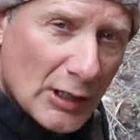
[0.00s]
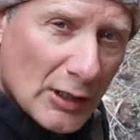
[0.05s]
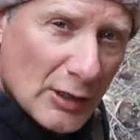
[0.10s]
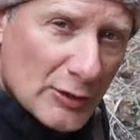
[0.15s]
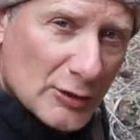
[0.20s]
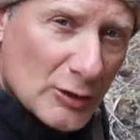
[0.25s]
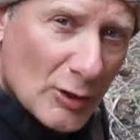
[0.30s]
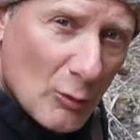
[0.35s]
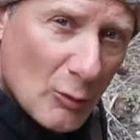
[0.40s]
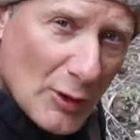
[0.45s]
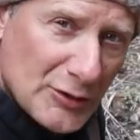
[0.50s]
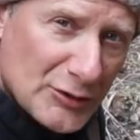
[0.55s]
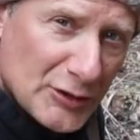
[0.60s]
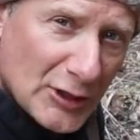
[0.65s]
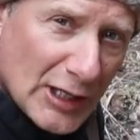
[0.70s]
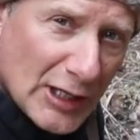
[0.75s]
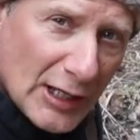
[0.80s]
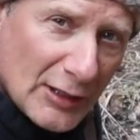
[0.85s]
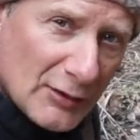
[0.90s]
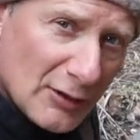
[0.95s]
So once
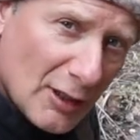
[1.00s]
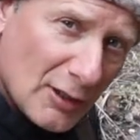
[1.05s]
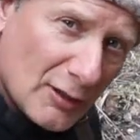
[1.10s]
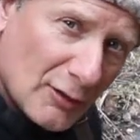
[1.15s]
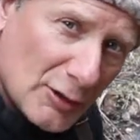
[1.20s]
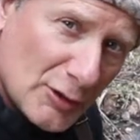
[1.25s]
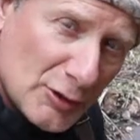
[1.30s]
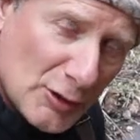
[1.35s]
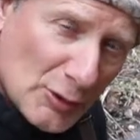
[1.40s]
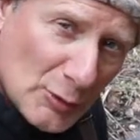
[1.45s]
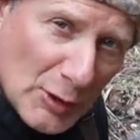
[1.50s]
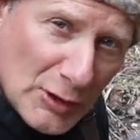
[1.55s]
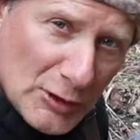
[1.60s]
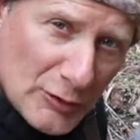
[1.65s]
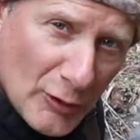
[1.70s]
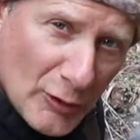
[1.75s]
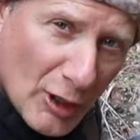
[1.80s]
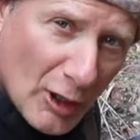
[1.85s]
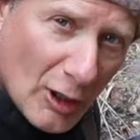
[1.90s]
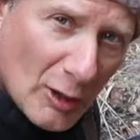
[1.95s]
again, this is Rich
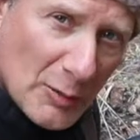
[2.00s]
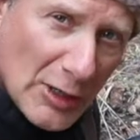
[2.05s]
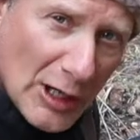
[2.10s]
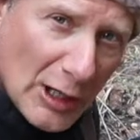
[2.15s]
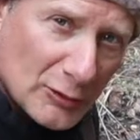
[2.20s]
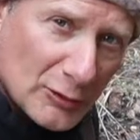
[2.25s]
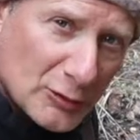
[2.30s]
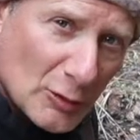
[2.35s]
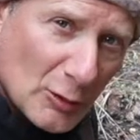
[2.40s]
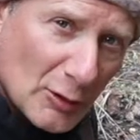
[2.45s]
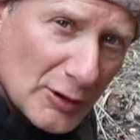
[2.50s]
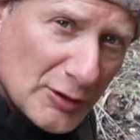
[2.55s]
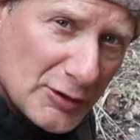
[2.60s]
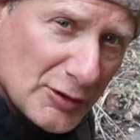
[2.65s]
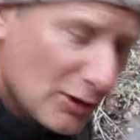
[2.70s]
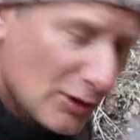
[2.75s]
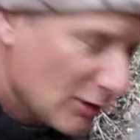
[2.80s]
for RB Outdoors,